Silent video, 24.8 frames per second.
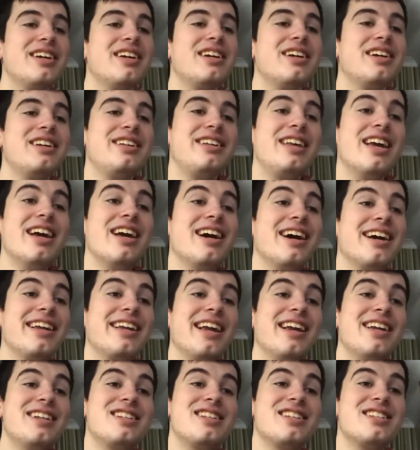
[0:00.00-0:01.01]
yeah, I
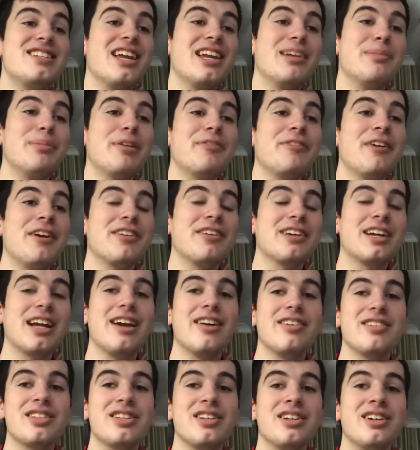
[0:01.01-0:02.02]
guess he's the son of my favourite
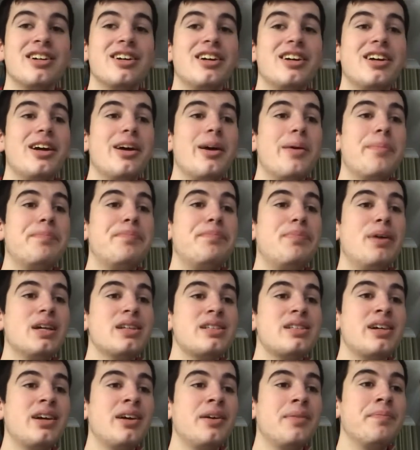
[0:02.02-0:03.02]
character.
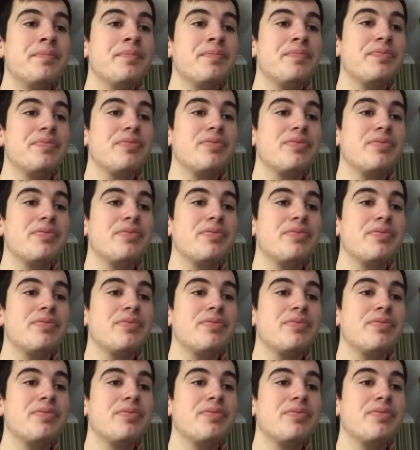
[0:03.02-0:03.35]
But the